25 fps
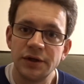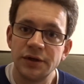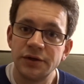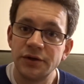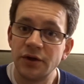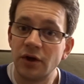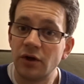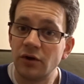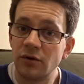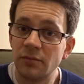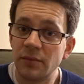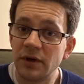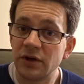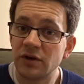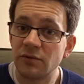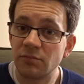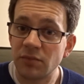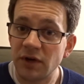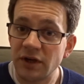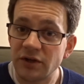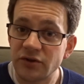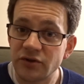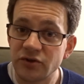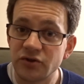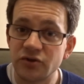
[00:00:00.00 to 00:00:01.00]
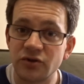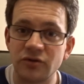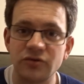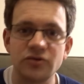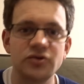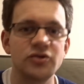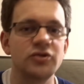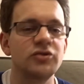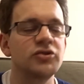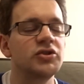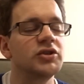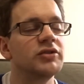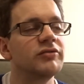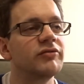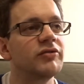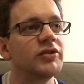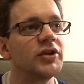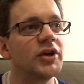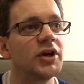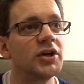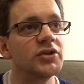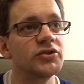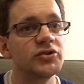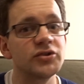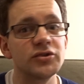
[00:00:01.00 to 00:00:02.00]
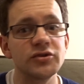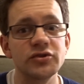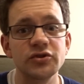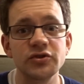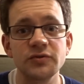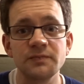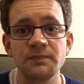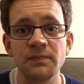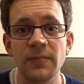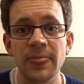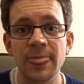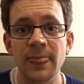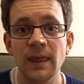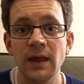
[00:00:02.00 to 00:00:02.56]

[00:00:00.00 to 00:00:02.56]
know a better place to start searching for the answers.